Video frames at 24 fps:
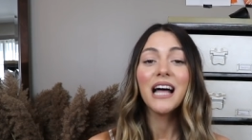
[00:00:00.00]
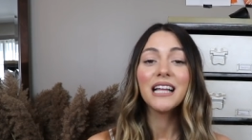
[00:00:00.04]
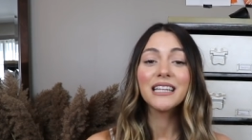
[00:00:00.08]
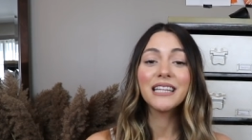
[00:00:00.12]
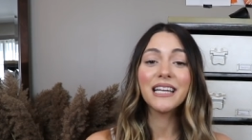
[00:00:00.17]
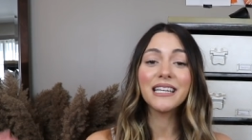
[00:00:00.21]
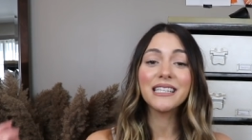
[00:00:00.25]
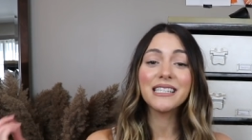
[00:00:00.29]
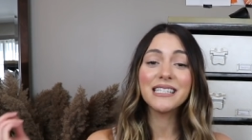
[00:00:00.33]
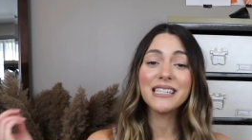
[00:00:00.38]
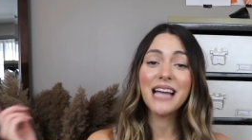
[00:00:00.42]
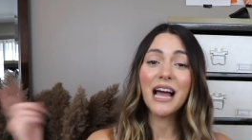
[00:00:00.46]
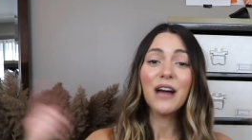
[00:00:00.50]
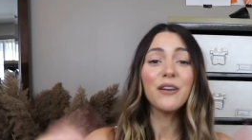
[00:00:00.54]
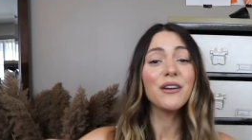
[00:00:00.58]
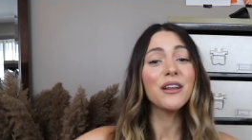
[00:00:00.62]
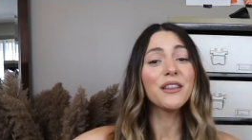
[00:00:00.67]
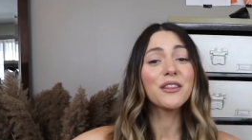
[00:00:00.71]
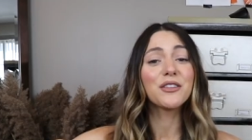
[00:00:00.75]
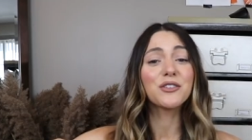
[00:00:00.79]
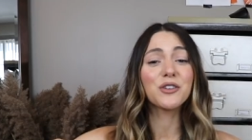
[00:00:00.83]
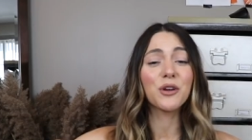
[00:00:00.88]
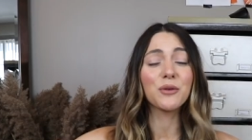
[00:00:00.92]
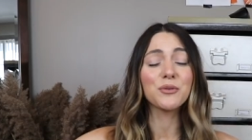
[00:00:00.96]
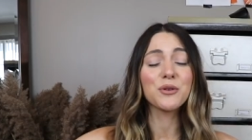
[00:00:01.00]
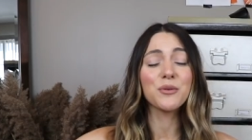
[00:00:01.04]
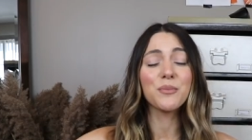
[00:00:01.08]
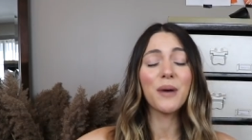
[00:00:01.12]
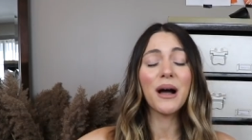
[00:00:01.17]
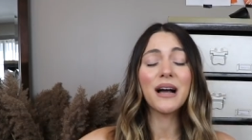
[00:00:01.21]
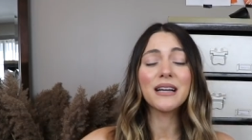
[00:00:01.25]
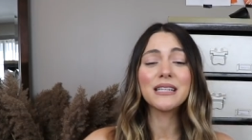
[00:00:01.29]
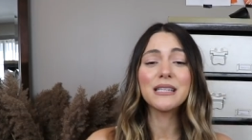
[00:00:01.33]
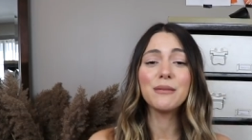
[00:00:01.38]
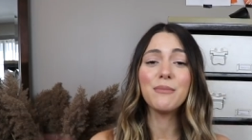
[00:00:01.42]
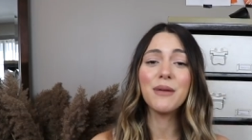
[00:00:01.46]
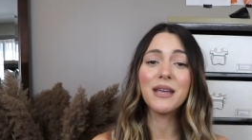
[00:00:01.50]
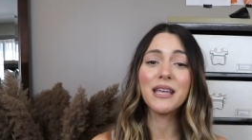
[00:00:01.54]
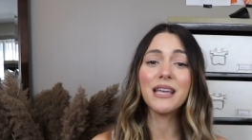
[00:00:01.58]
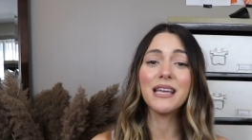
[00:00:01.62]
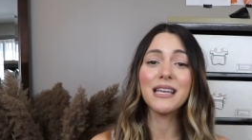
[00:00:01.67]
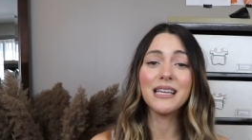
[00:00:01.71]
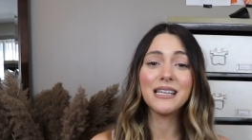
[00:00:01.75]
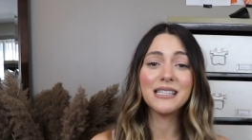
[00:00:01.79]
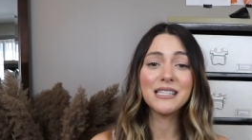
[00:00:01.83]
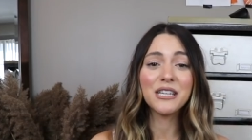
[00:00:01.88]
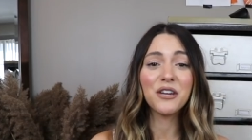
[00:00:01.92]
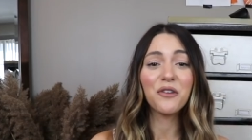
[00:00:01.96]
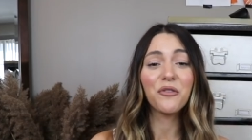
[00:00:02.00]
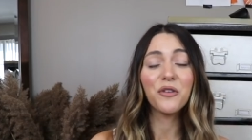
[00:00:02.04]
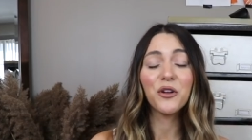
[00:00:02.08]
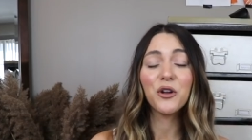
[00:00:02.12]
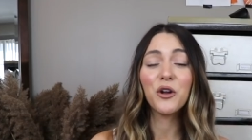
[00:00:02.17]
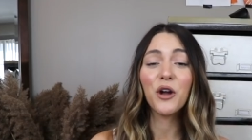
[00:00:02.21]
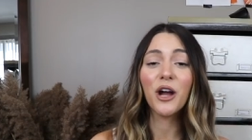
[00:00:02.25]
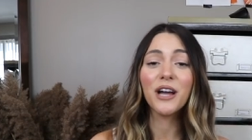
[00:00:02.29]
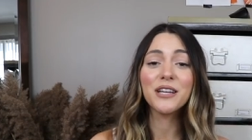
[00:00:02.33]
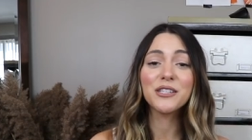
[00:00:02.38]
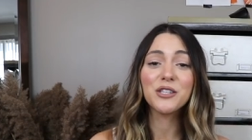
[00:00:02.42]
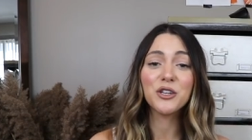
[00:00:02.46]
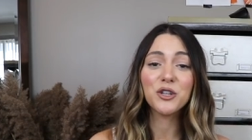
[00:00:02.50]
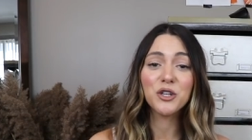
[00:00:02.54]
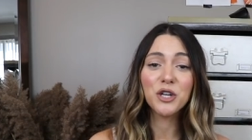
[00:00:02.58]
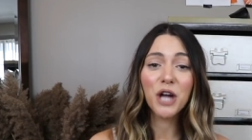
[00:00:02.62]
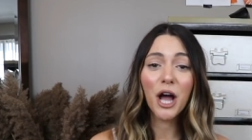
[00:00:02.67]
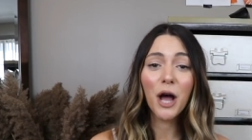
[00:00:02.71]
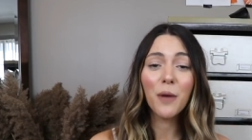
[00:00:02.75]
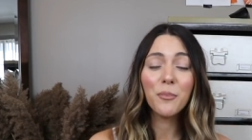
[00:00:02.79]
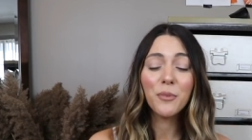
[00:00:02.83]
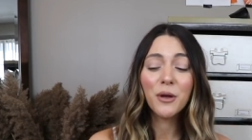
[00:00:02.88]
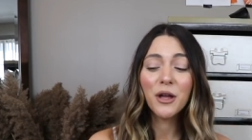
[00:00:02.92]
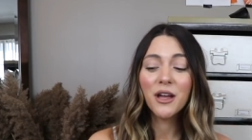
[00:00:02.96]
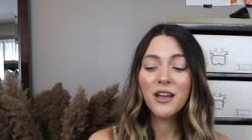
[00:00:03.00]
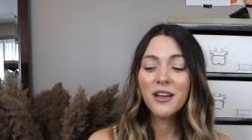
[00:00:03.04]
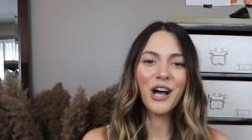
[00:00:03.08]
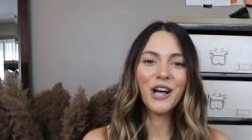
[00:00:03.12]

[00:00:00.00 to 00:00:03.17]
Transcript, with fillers: linked down in the description box to make it easier for you guys to shop.